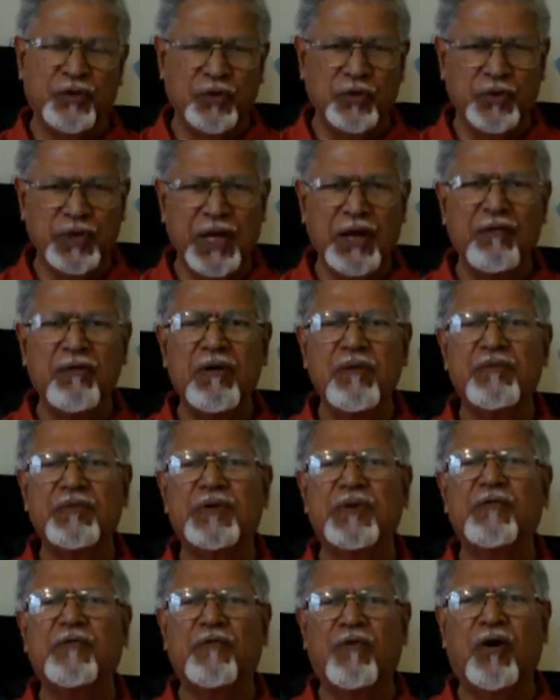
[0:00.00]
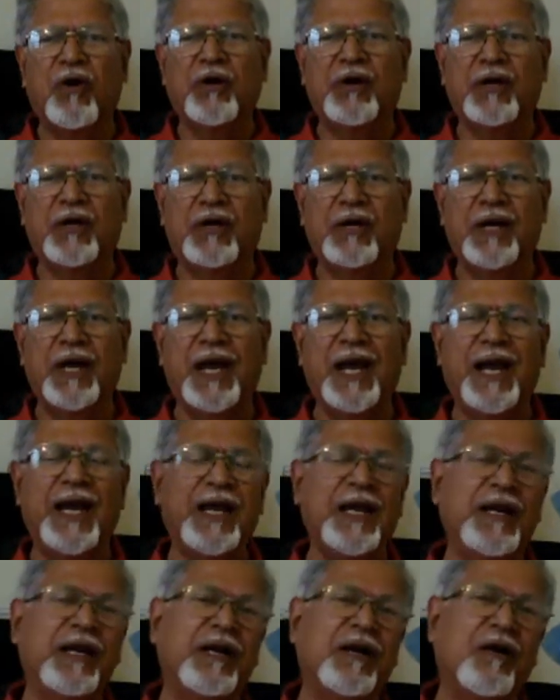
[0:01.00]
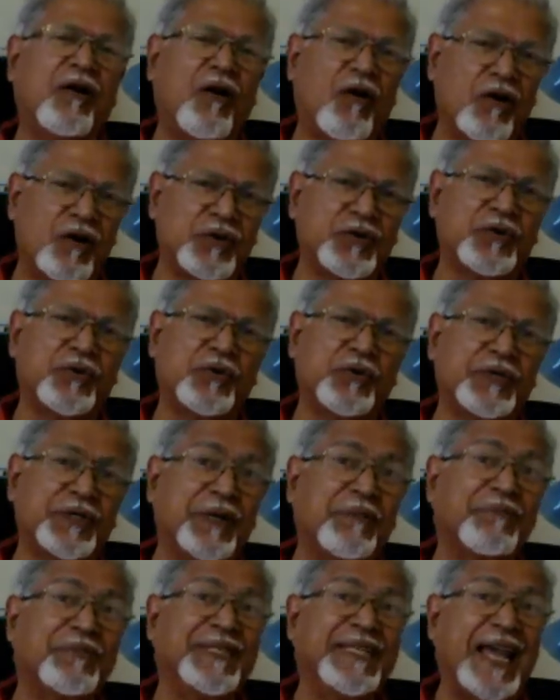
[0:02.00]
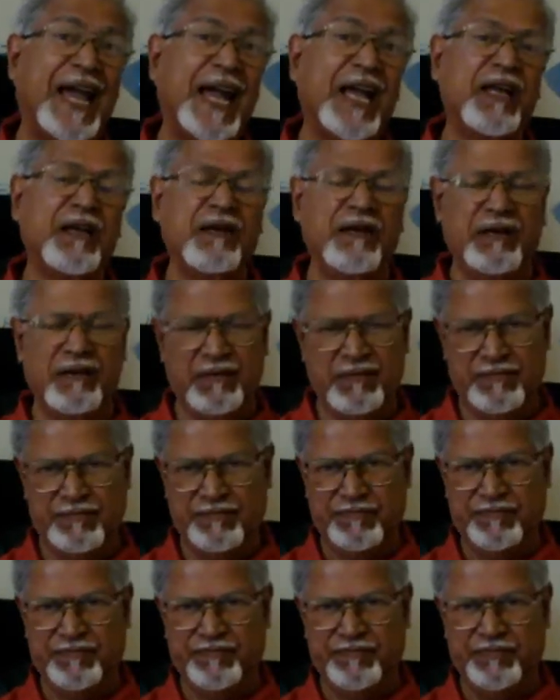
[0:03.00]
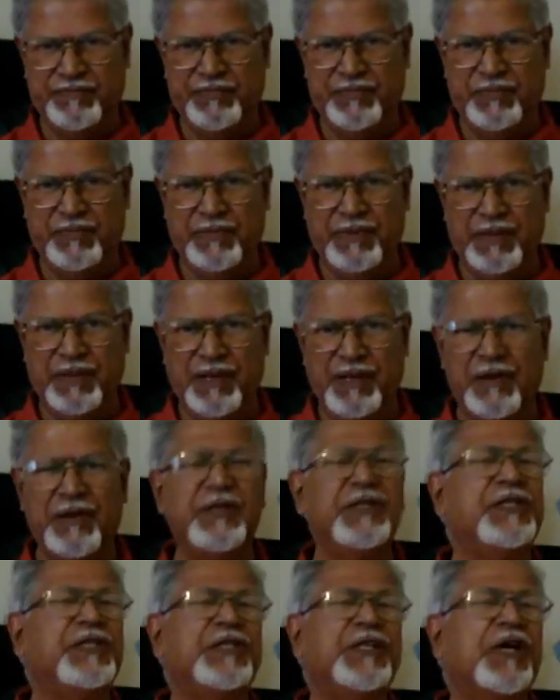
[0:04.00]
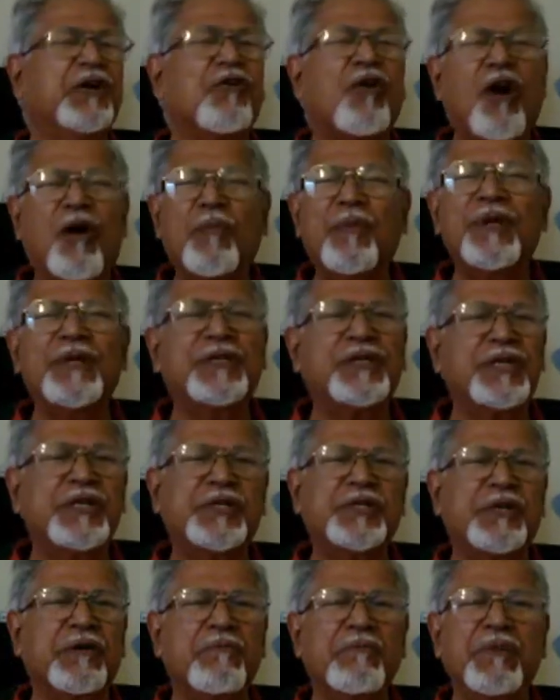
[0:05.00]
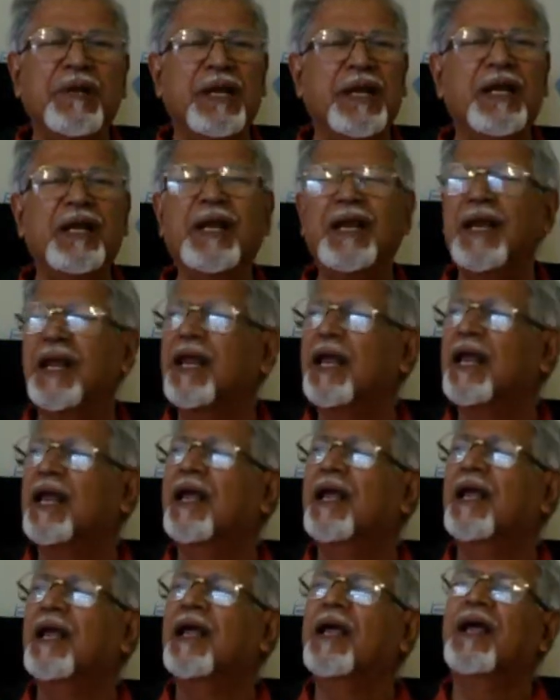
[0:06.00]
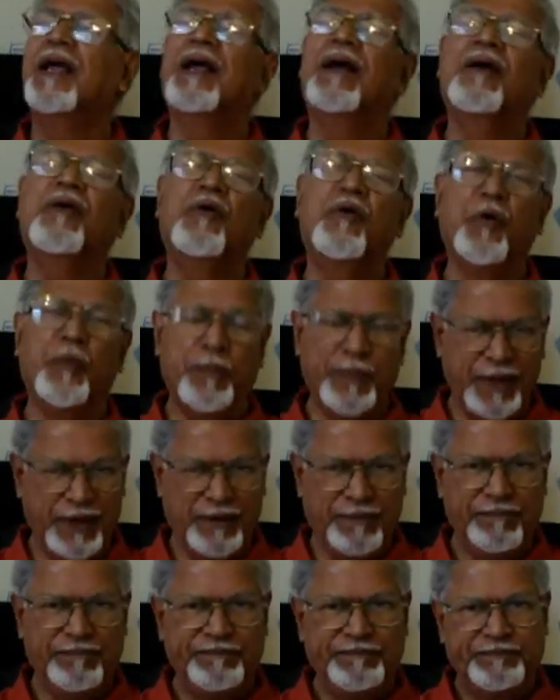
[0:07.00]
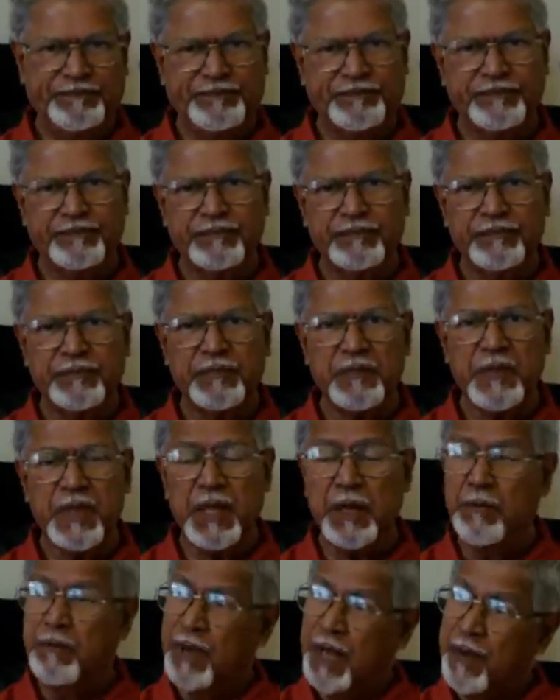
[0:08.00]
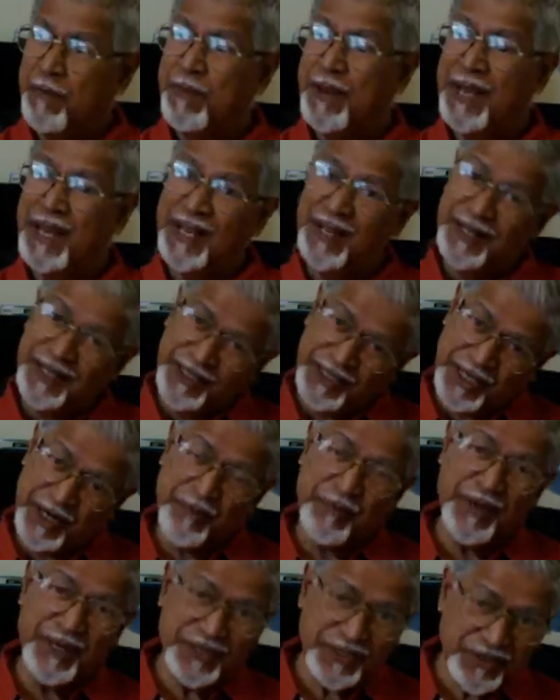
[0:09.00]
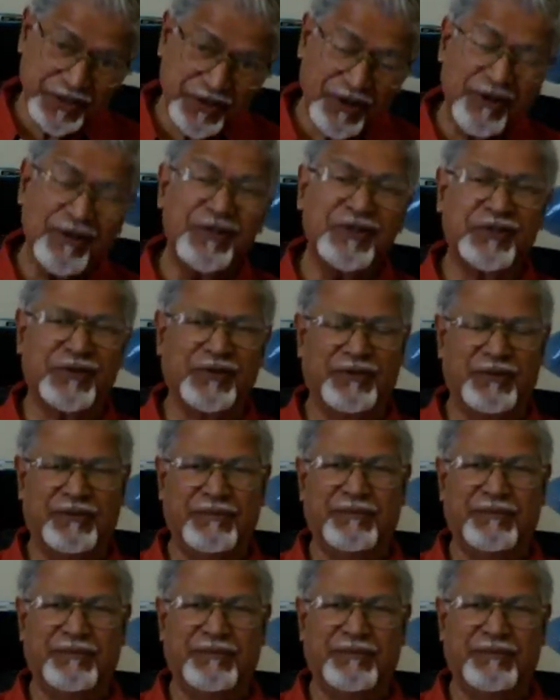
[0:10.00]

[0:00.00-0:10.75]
to give him some water and also some jaggery. This is a common system in Udupi, maybe in other places also.